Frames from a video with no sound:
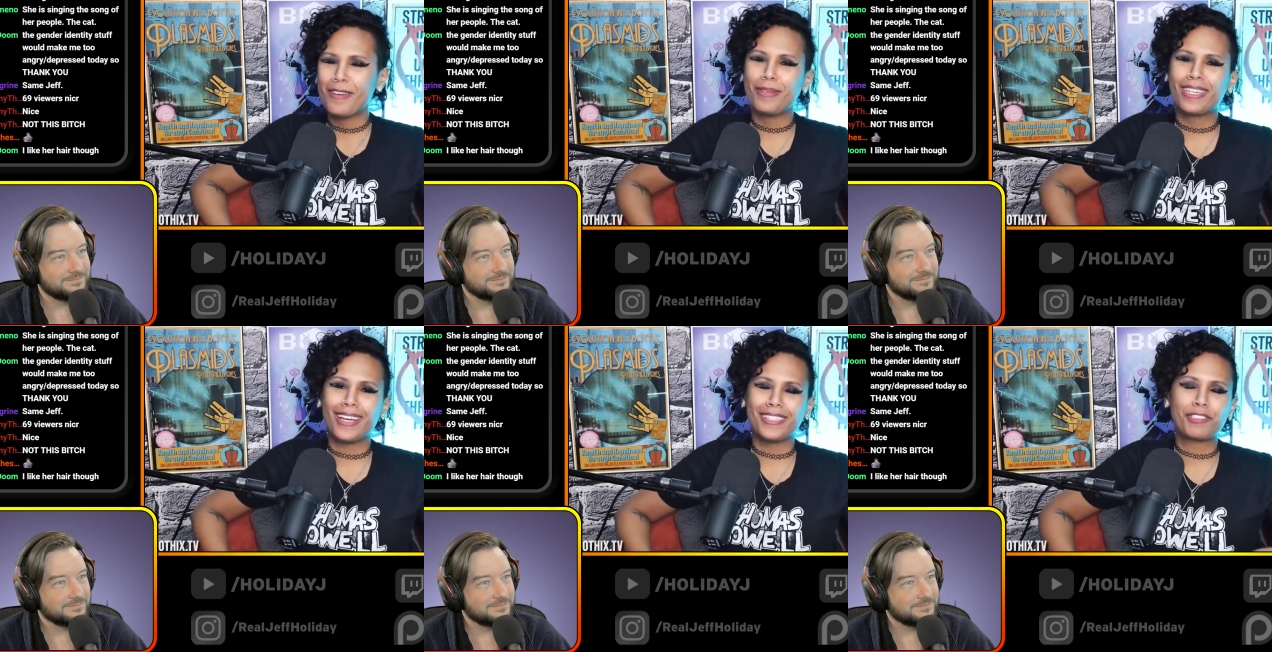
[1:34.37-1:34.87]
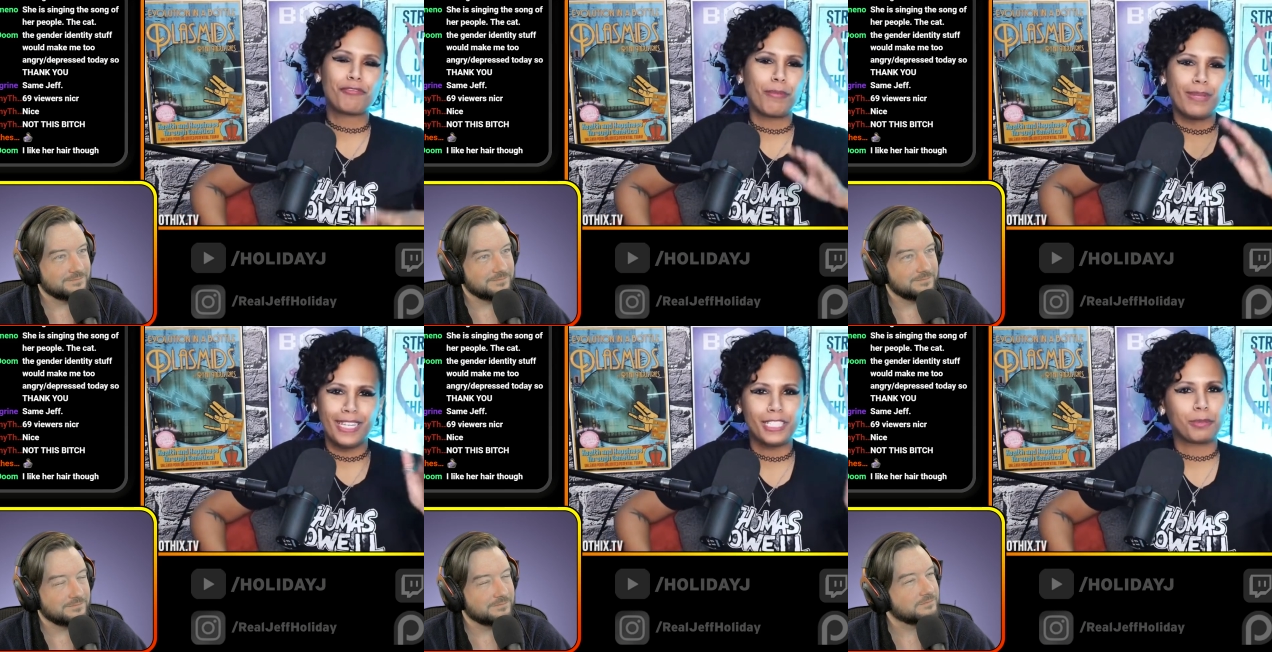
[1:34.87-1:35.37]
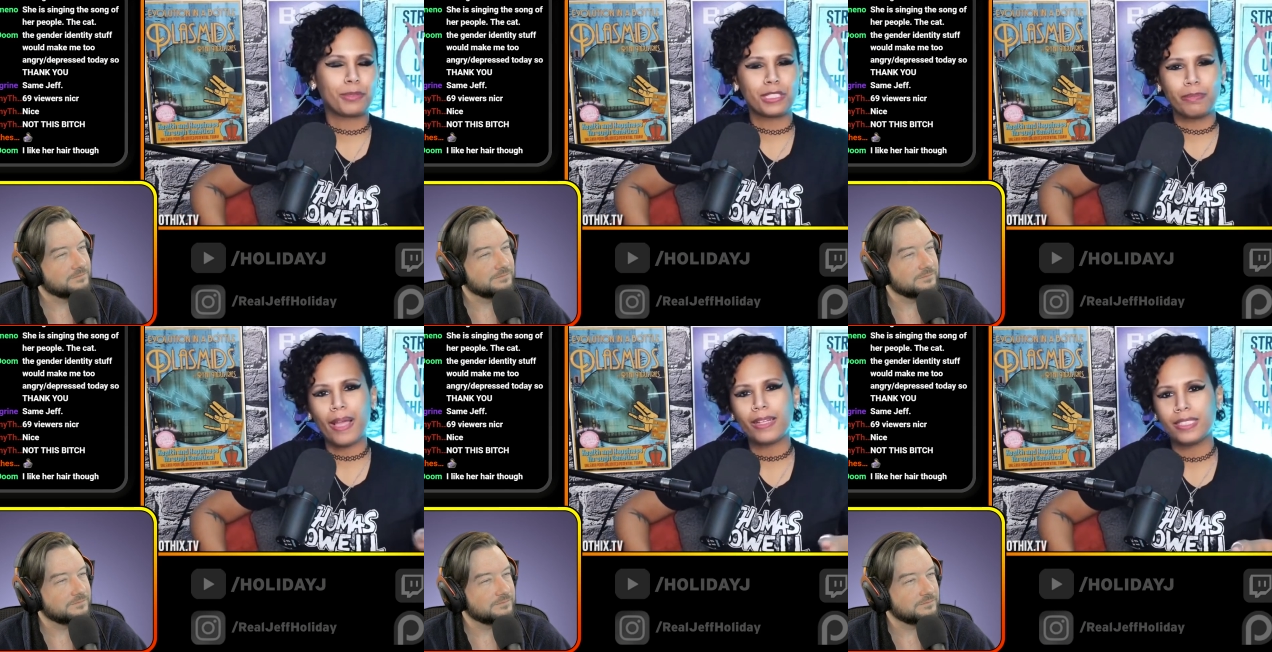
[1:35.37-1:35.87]
Speaker 1: because from his
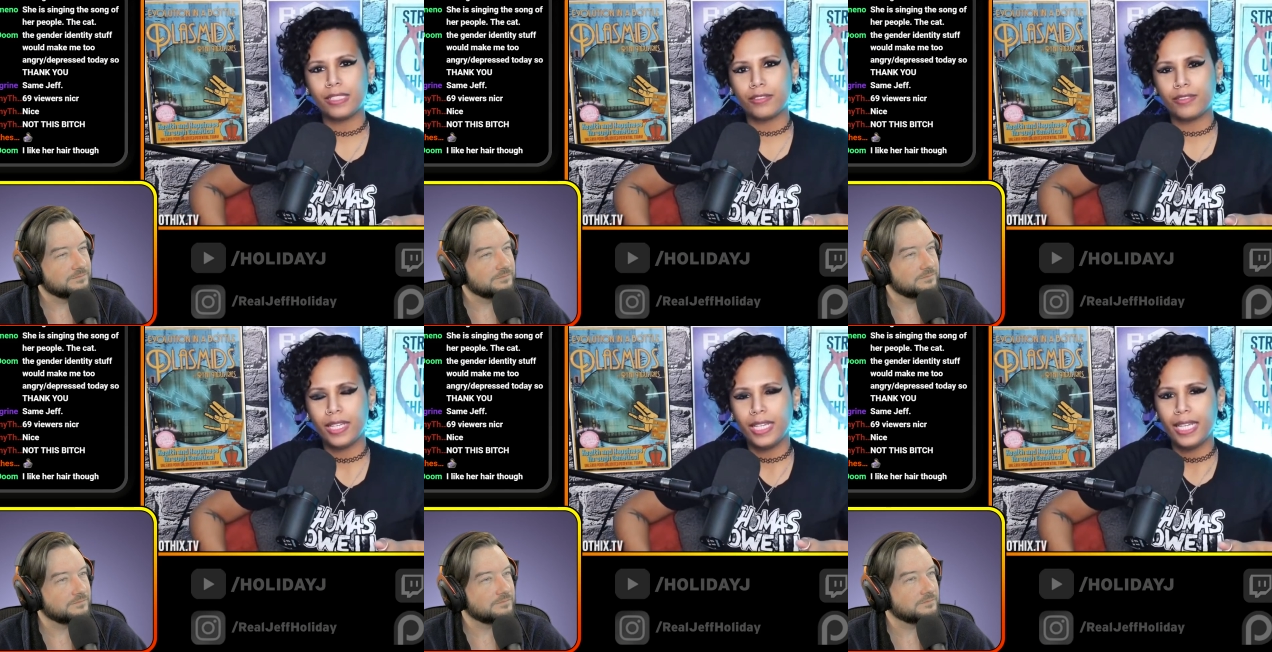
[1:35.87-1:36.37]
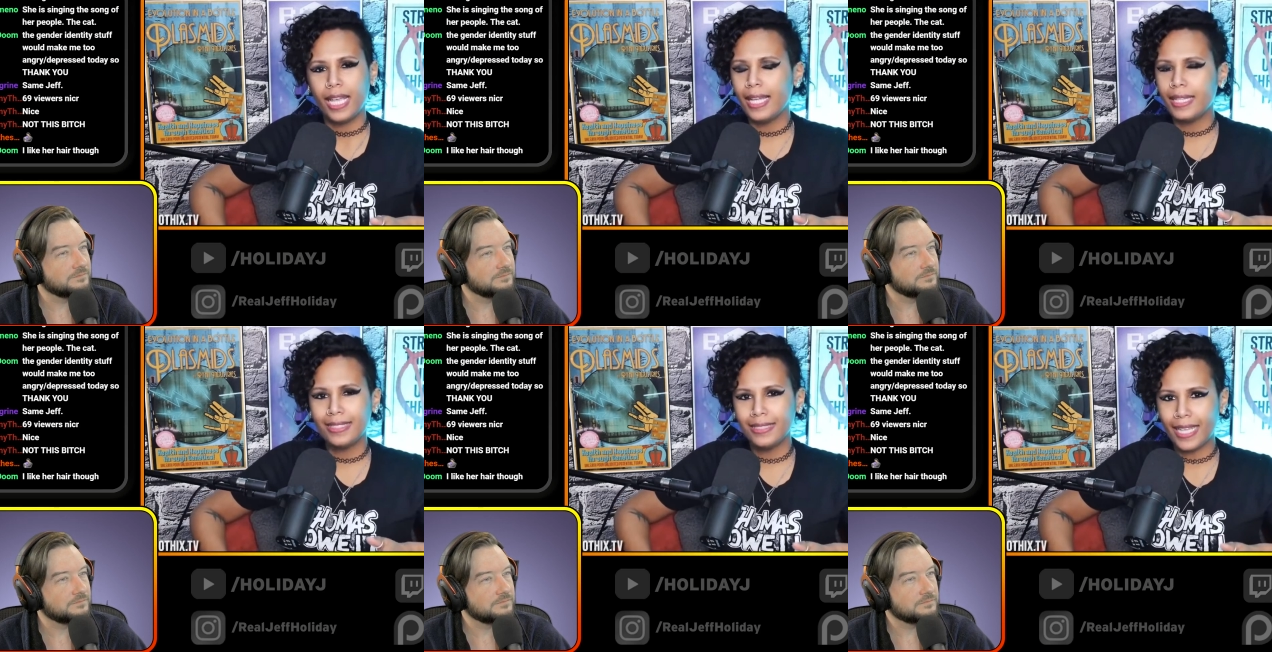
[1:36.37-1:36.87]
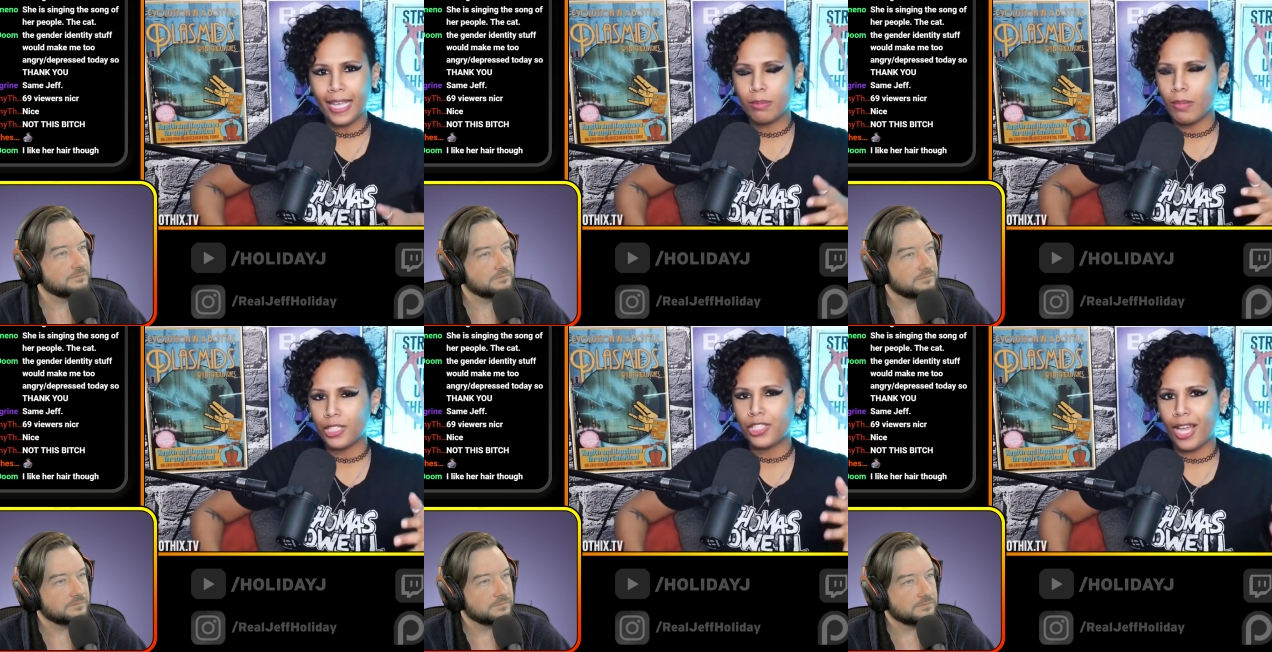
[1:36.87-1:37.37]
perspective, it doesn't take
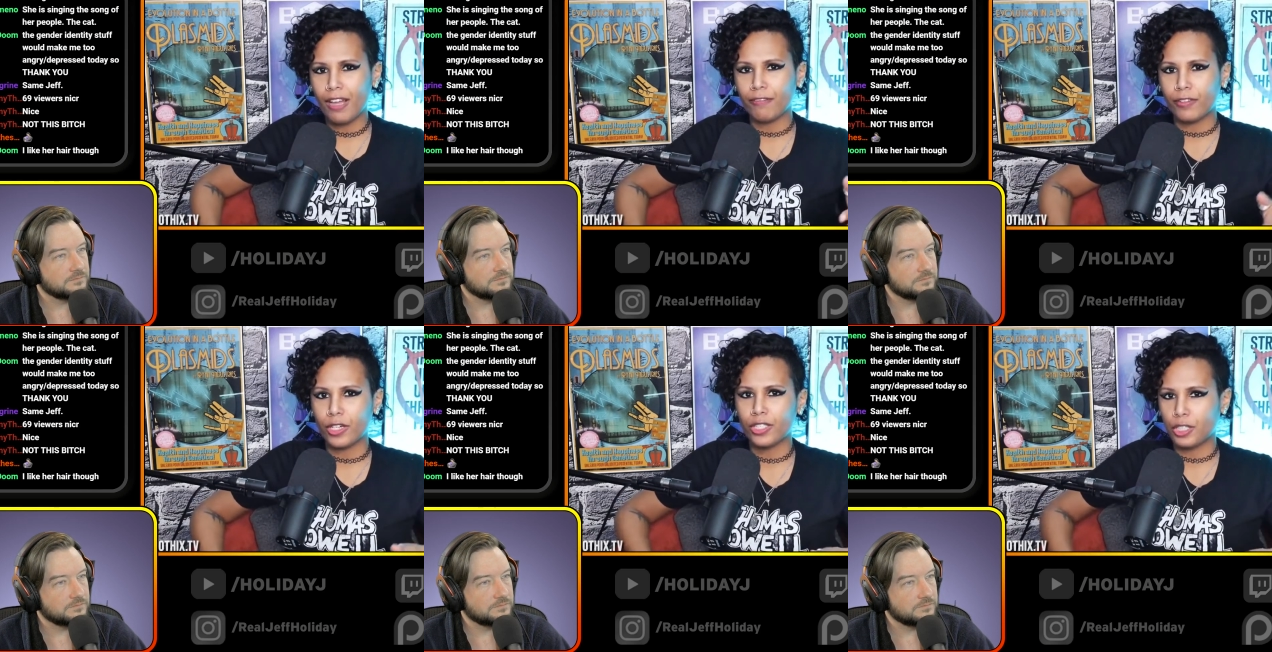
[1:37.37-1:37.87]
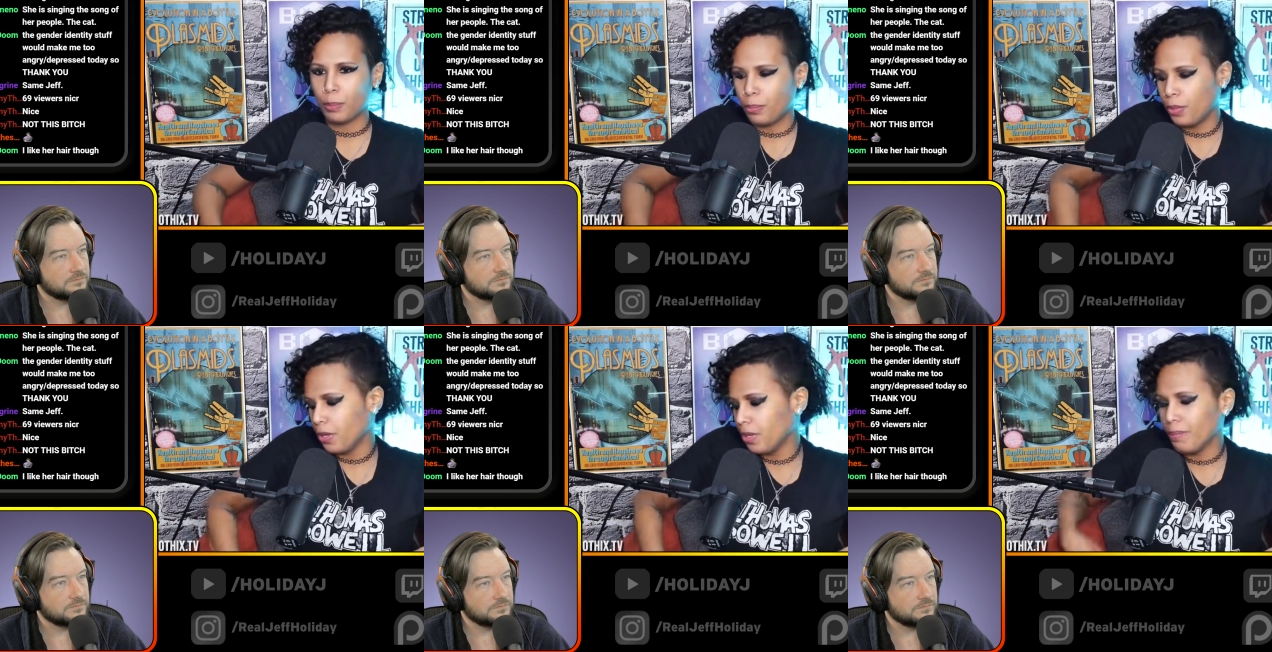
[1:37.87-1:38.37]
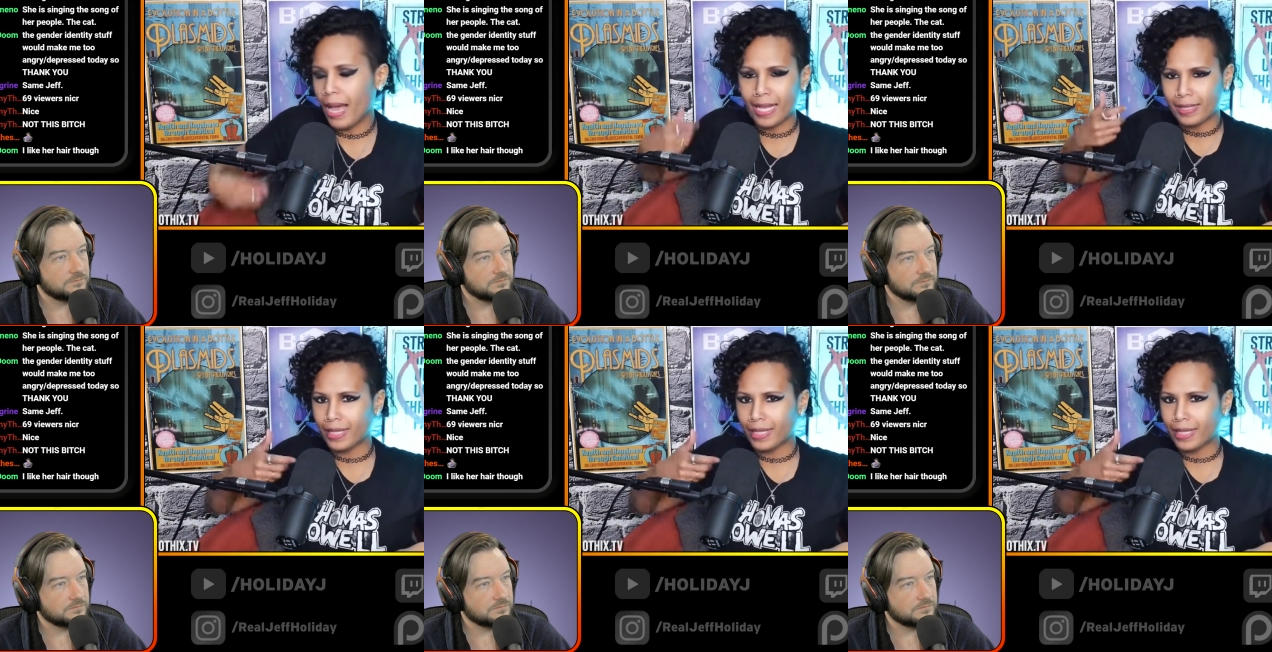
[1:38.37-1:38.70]
much effort to pull a mask